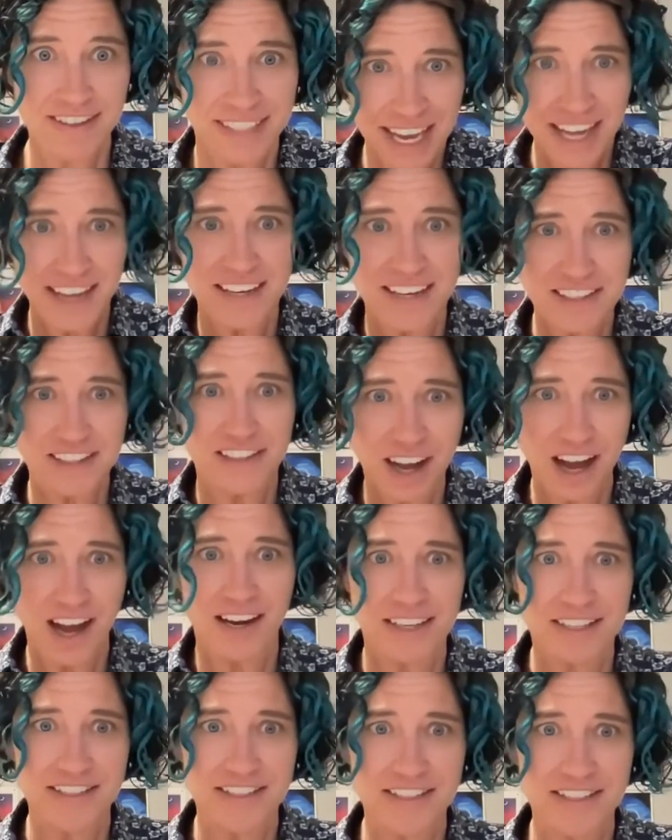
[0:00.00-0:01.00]
That is a
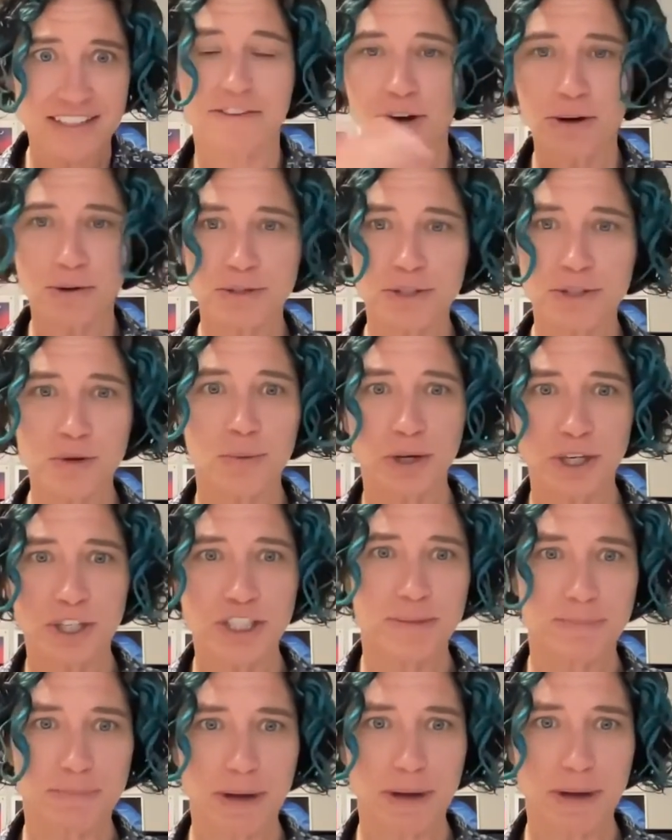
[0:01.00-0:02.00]
goddess. The folks who
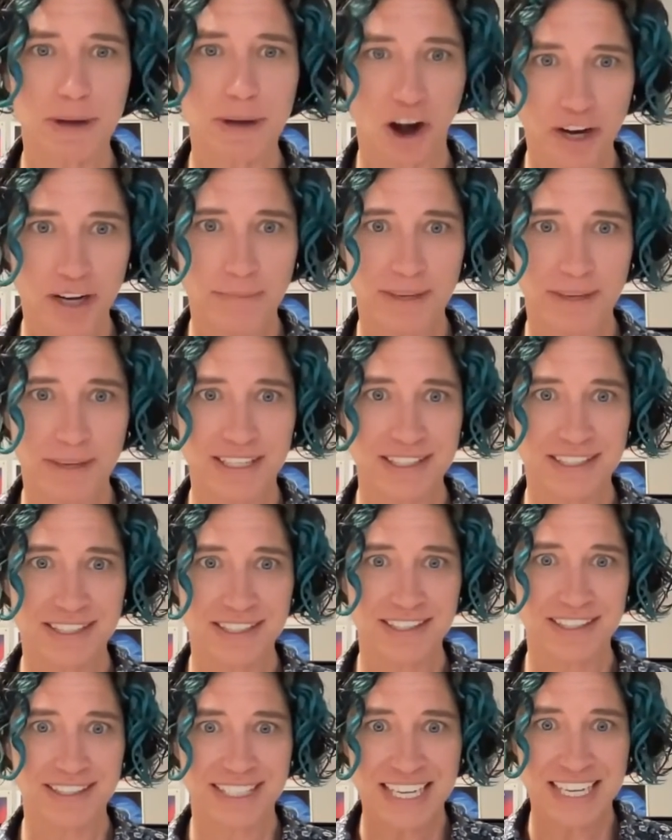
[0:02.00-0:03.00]
worship
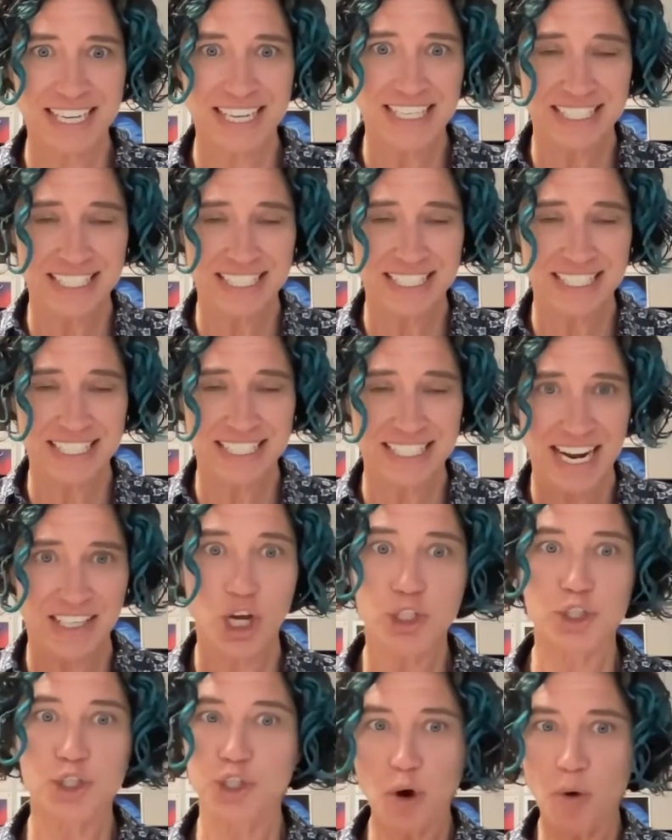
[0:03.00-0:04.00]
Artemis these days
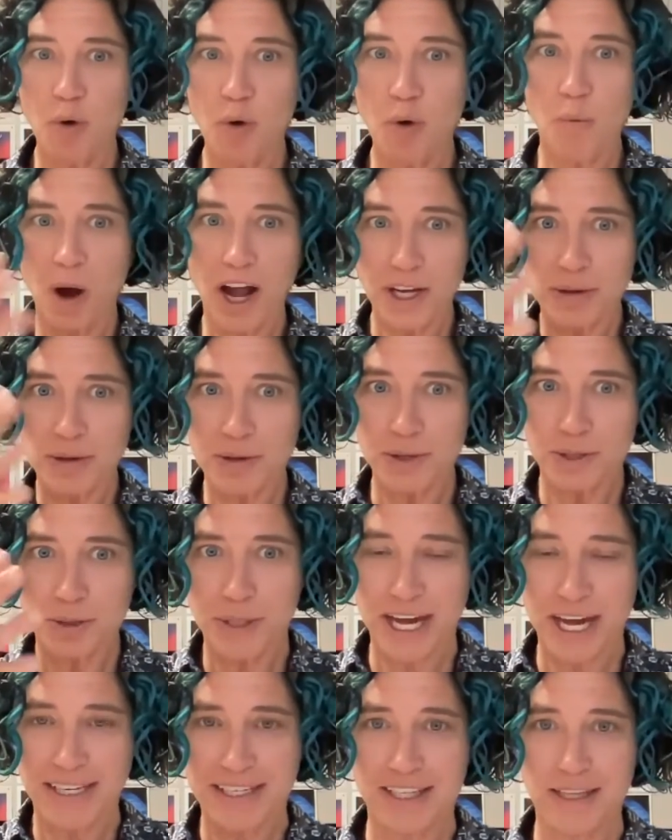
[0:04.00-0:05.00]
don't want you to
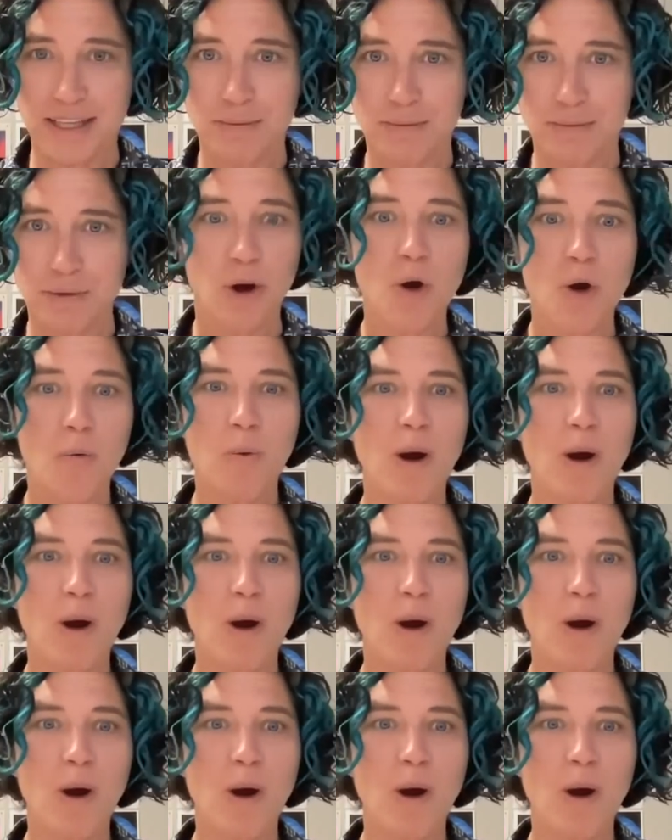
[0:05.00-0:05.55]
do that to the moon.